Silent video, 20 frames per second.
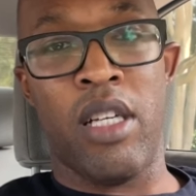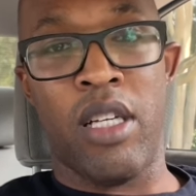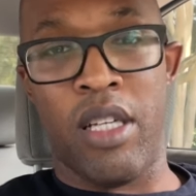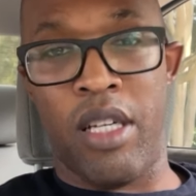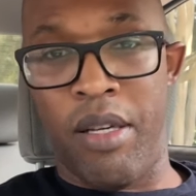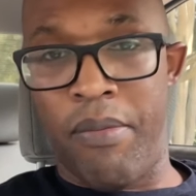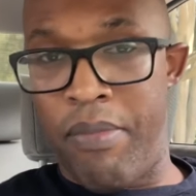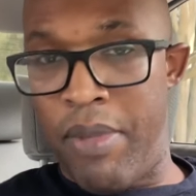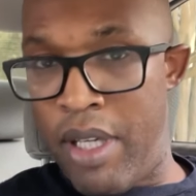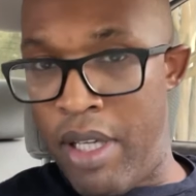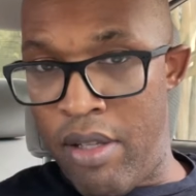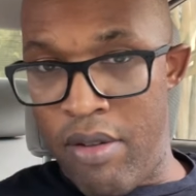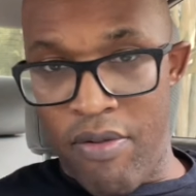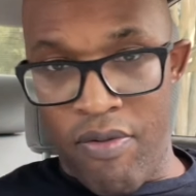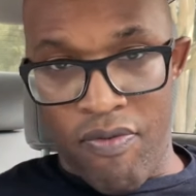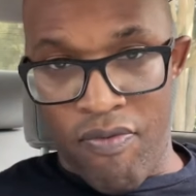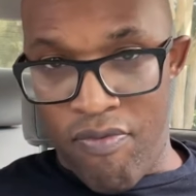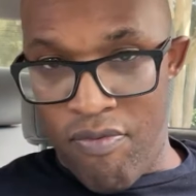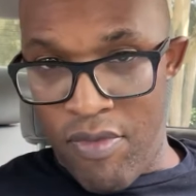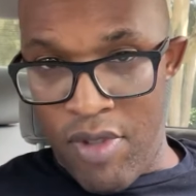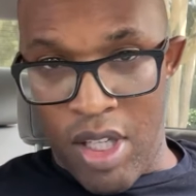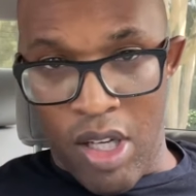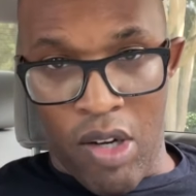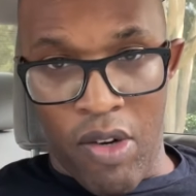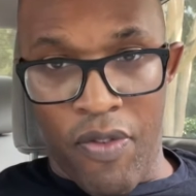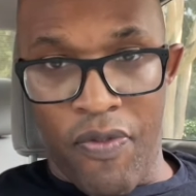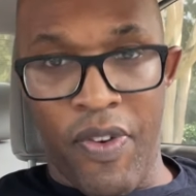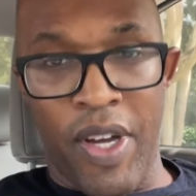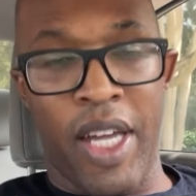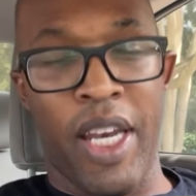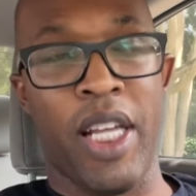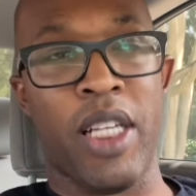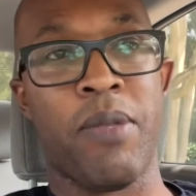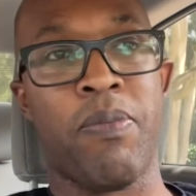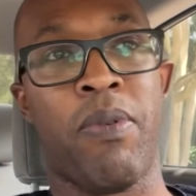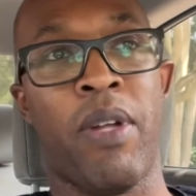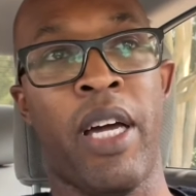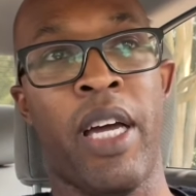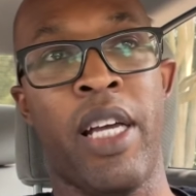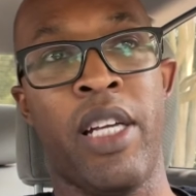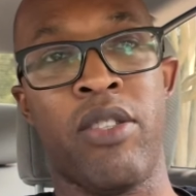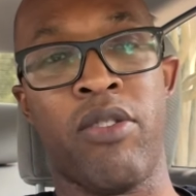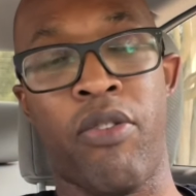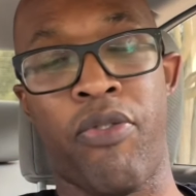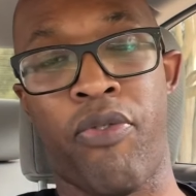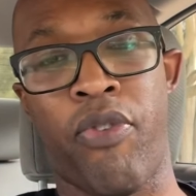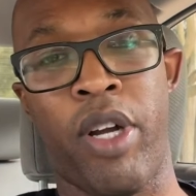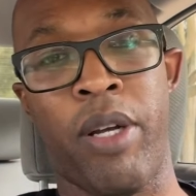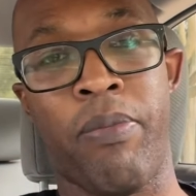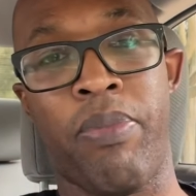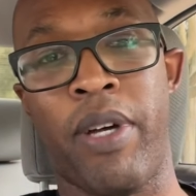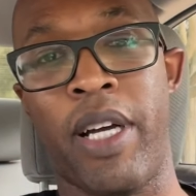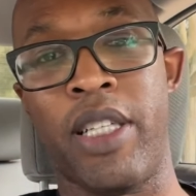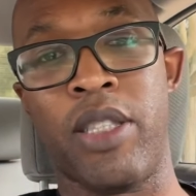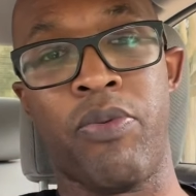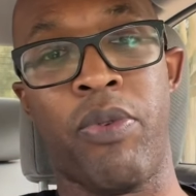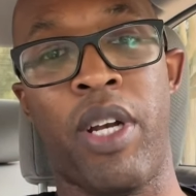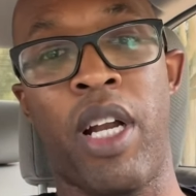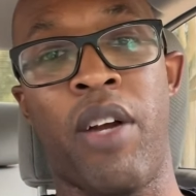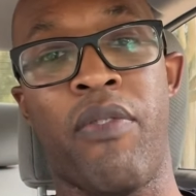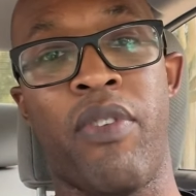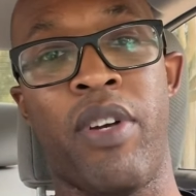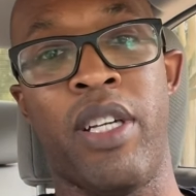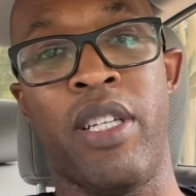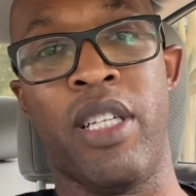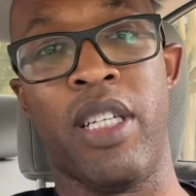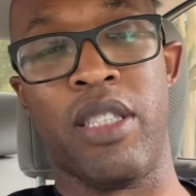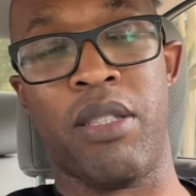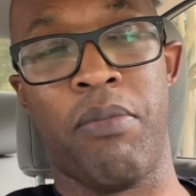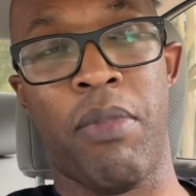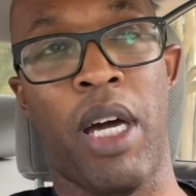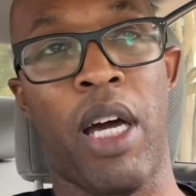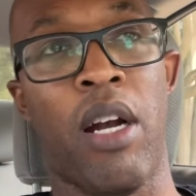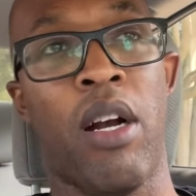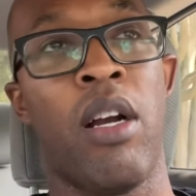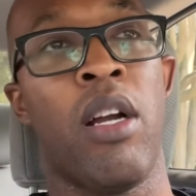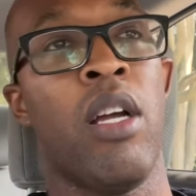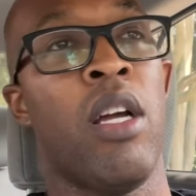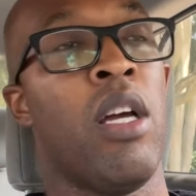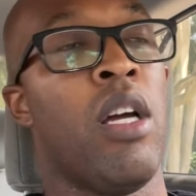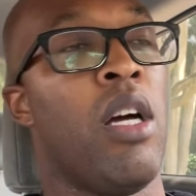Could be FedEx planes or freight planes, whatever, it doesn't matter.